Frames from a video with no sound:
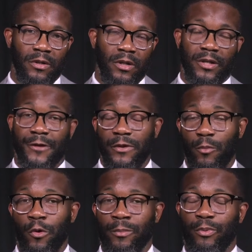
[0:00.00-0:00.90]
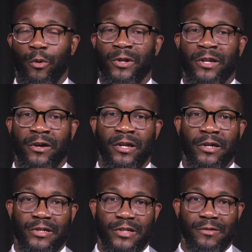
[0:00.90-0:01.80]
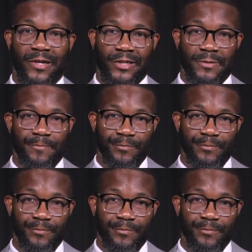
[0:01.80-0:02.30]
Nothing more important than our youngest generation.